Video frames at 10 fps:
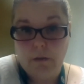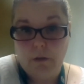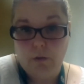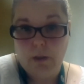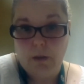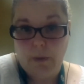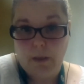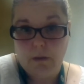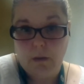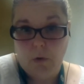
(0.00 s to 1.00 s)
using the
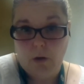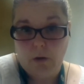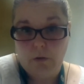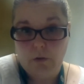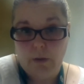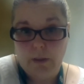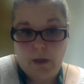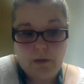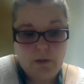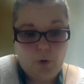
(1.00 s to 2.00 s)
Bayesian model to
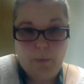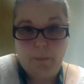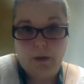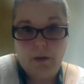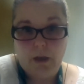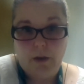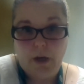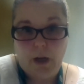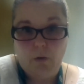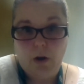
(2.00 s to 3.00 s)
assess the probability of
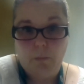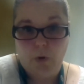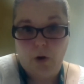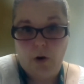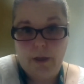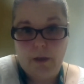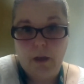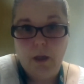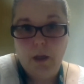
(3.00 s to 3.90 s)
an outcome regarding